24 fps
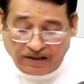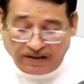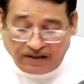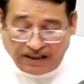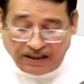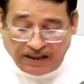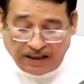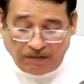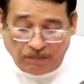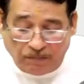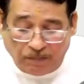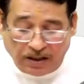
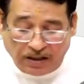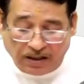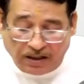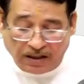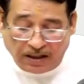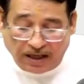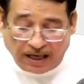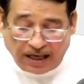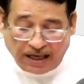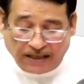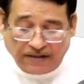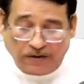C
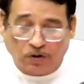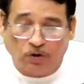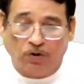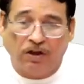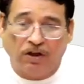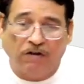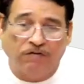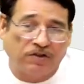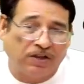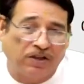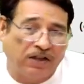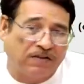Limited has to
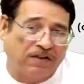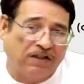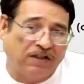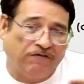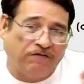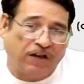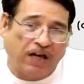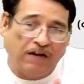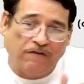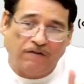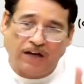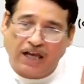give
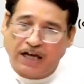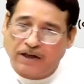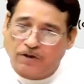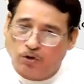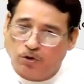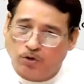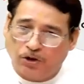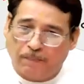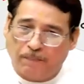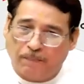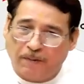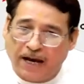65 lakh
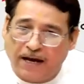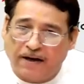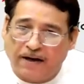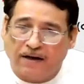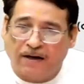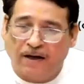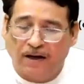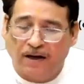to the bank